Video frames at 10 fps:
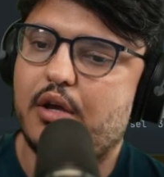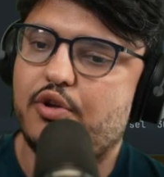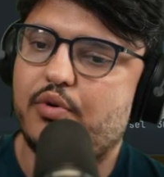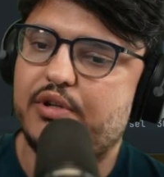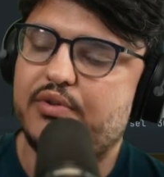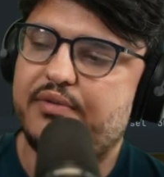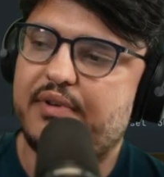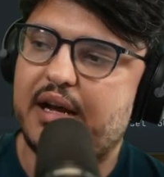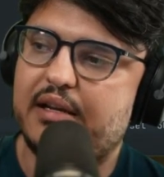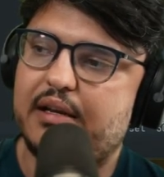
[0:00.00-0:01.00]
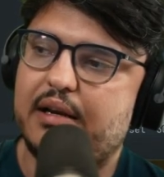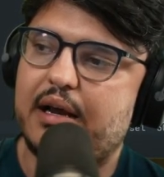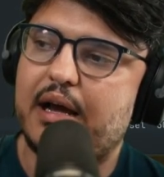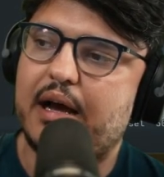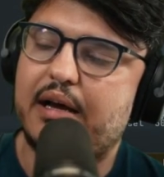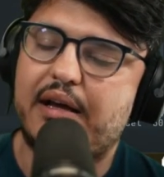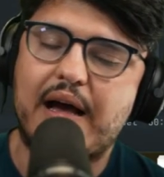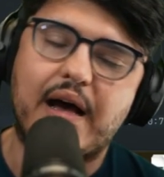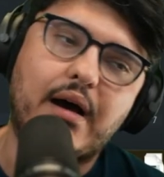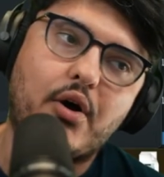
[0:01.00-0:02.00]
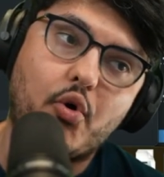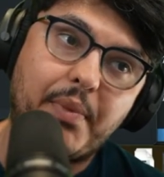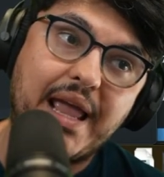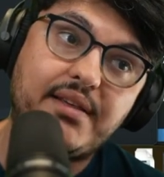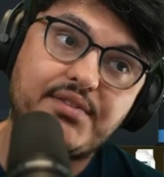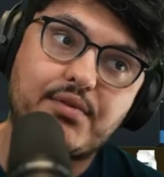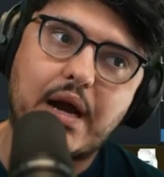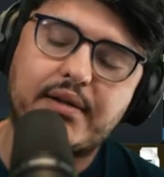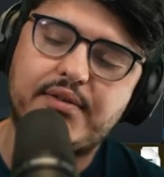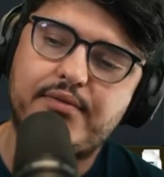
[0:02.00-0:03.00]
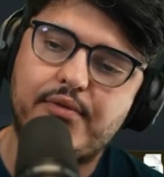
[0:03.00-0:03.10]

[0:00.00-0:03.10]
You want to define opaque struct